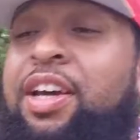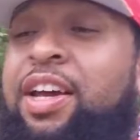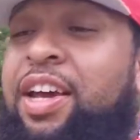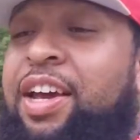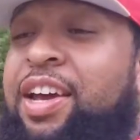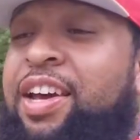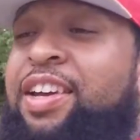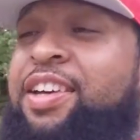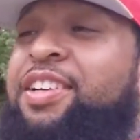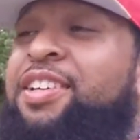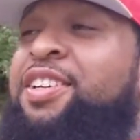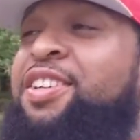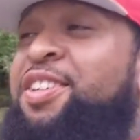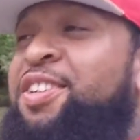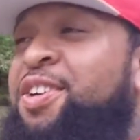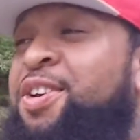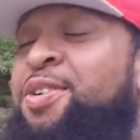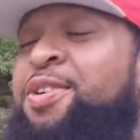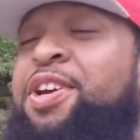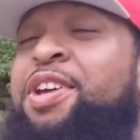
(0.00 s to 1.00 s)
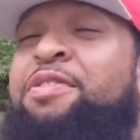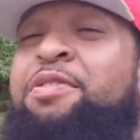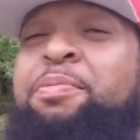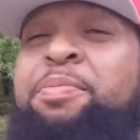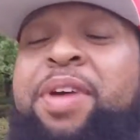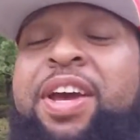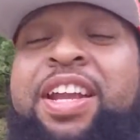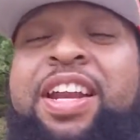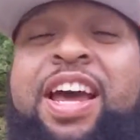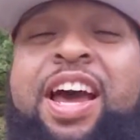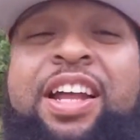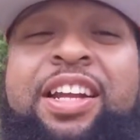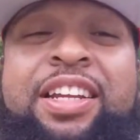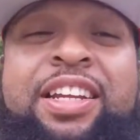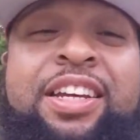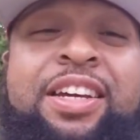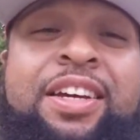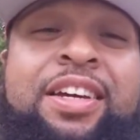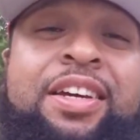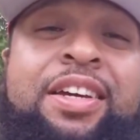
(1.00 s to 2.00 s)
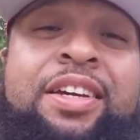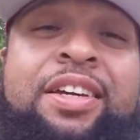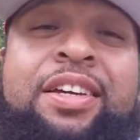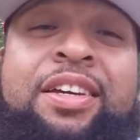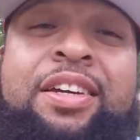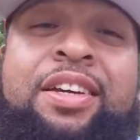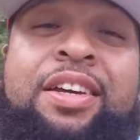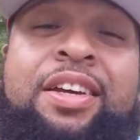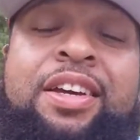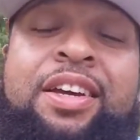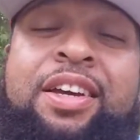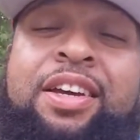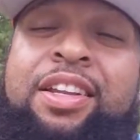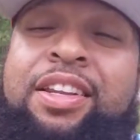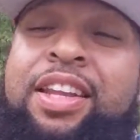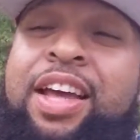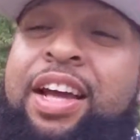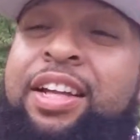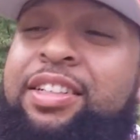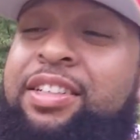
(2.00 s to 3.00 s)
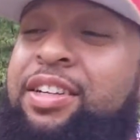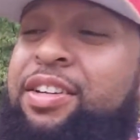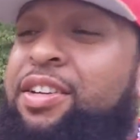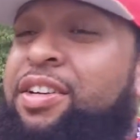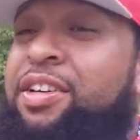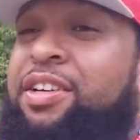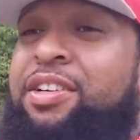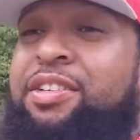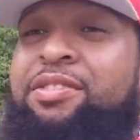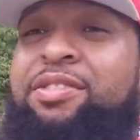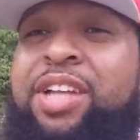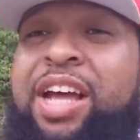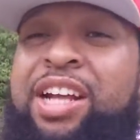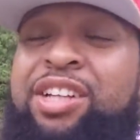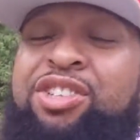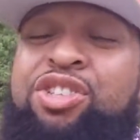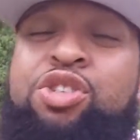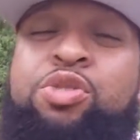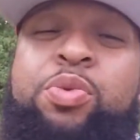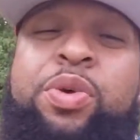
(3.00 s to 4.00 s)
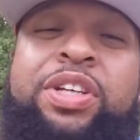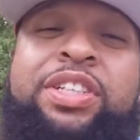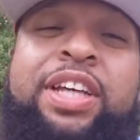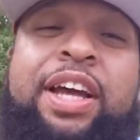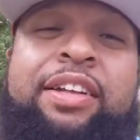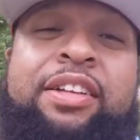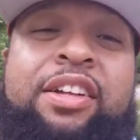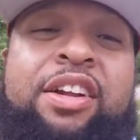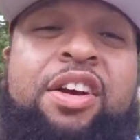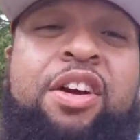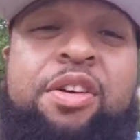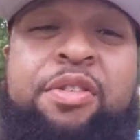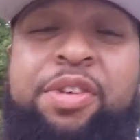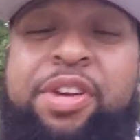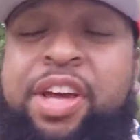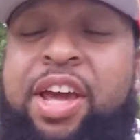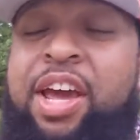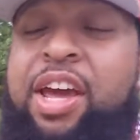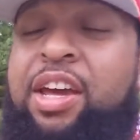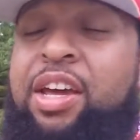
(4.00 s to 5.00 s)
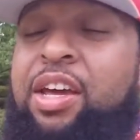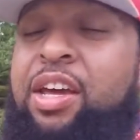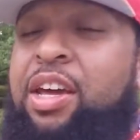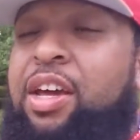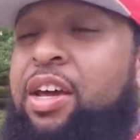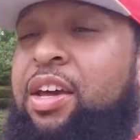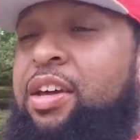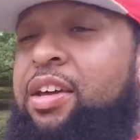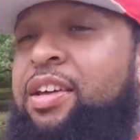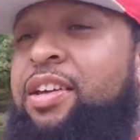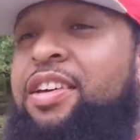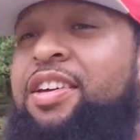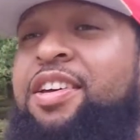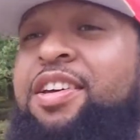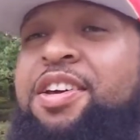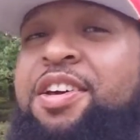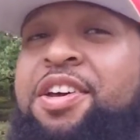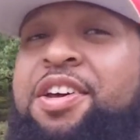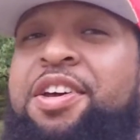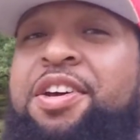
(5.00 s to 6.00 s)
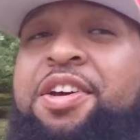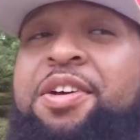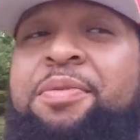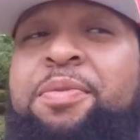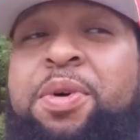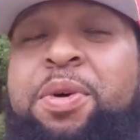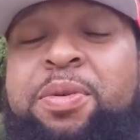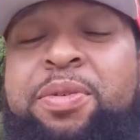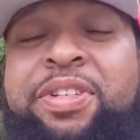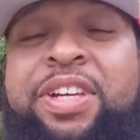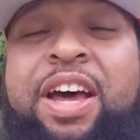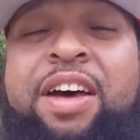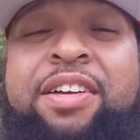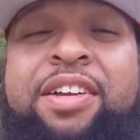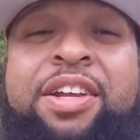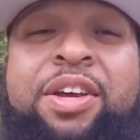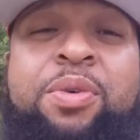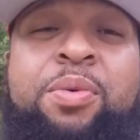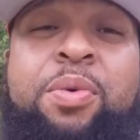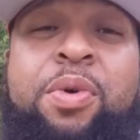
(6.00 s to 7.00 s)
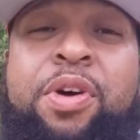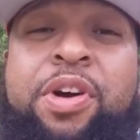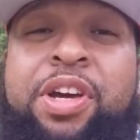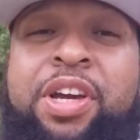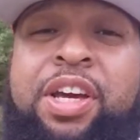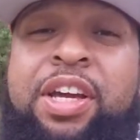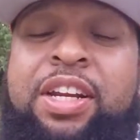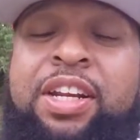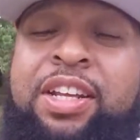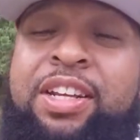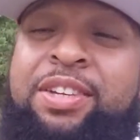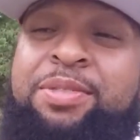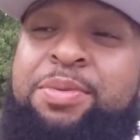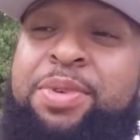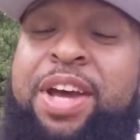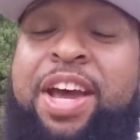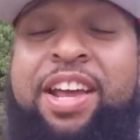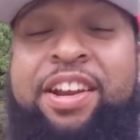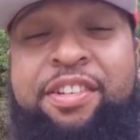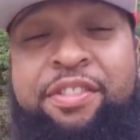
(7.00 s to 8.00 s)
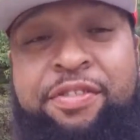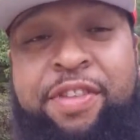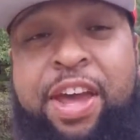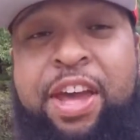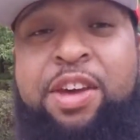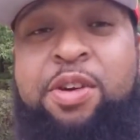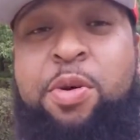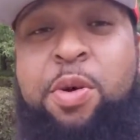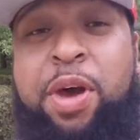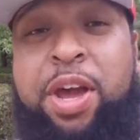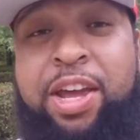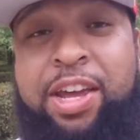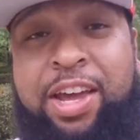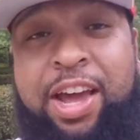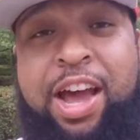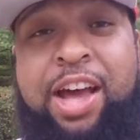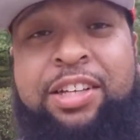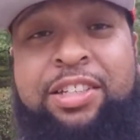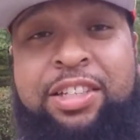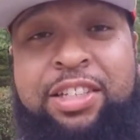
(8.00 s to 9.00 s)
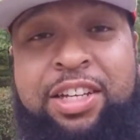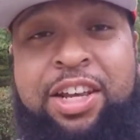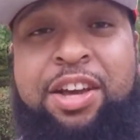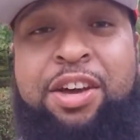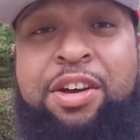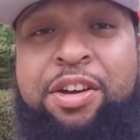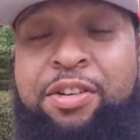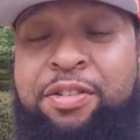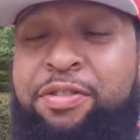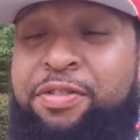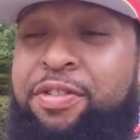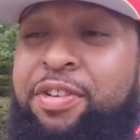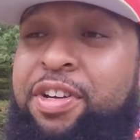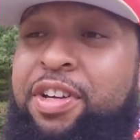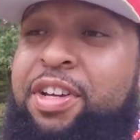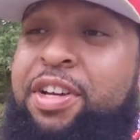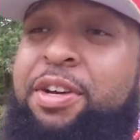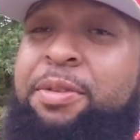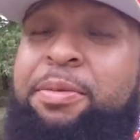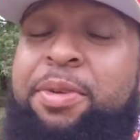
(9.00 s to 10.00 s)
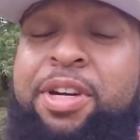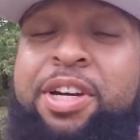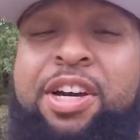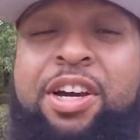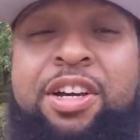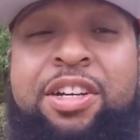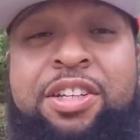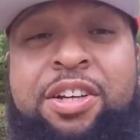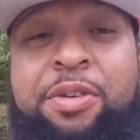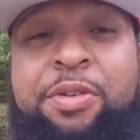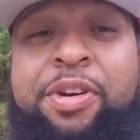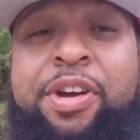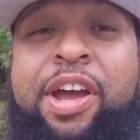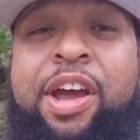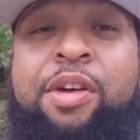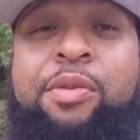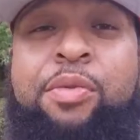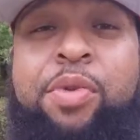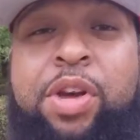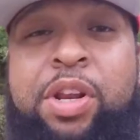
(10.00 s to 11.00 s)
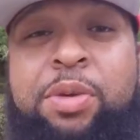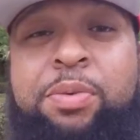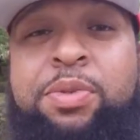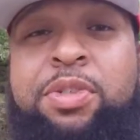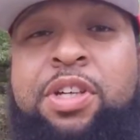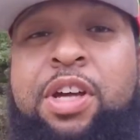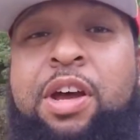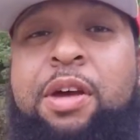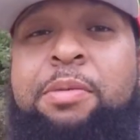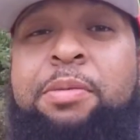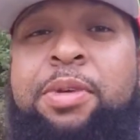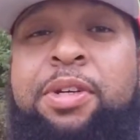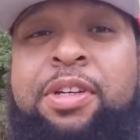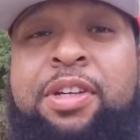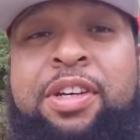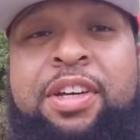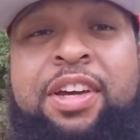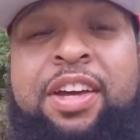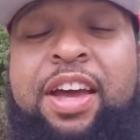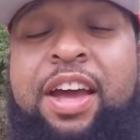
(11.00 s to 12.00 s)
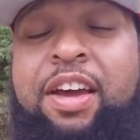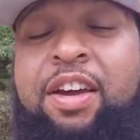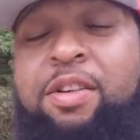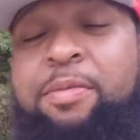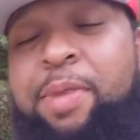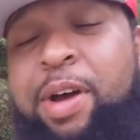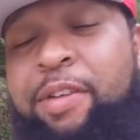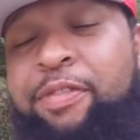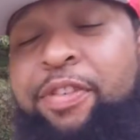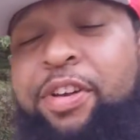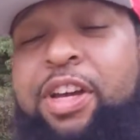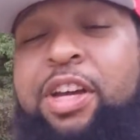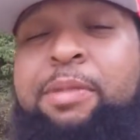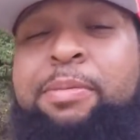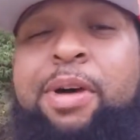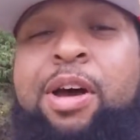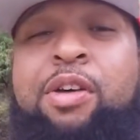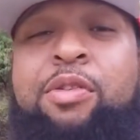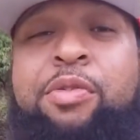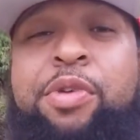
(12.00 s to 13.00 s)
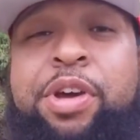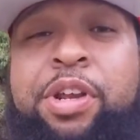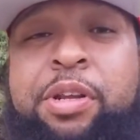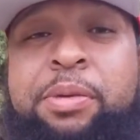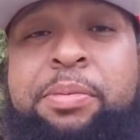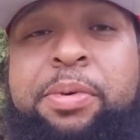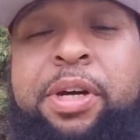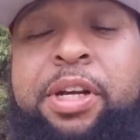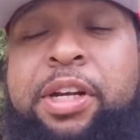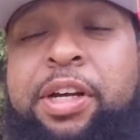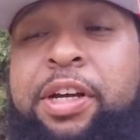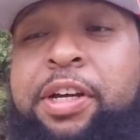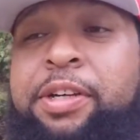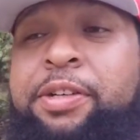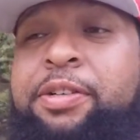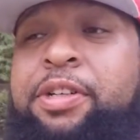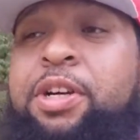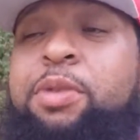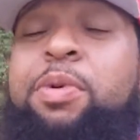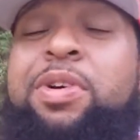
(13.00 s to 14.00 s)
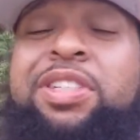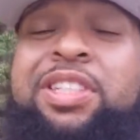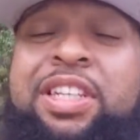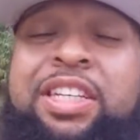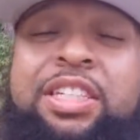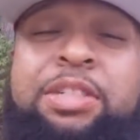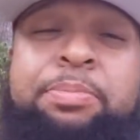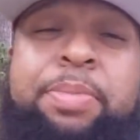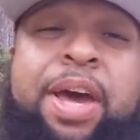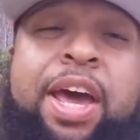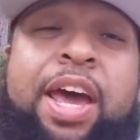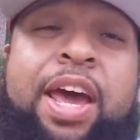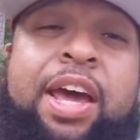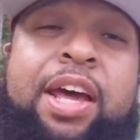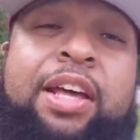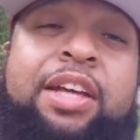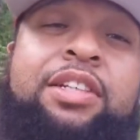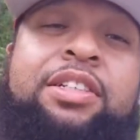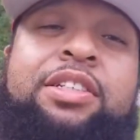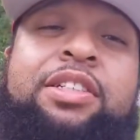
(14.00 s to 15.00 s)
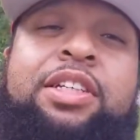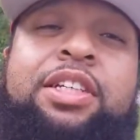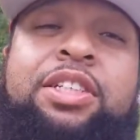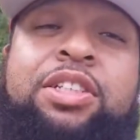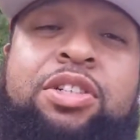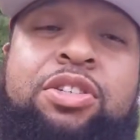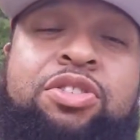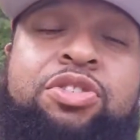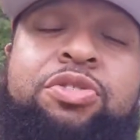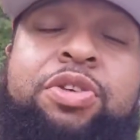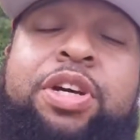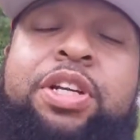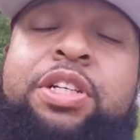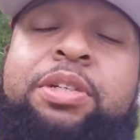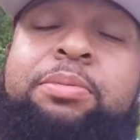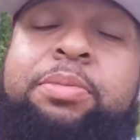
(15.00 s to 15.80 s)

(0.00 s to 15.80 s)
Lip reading: And, you know, even being out there like 2 weeks after the hurricane hit, we was out there working and we had to evacuate ourselves because Hurricane Rita was coming. Everybody forget about Rita, but it wasn't as bad as Katrina,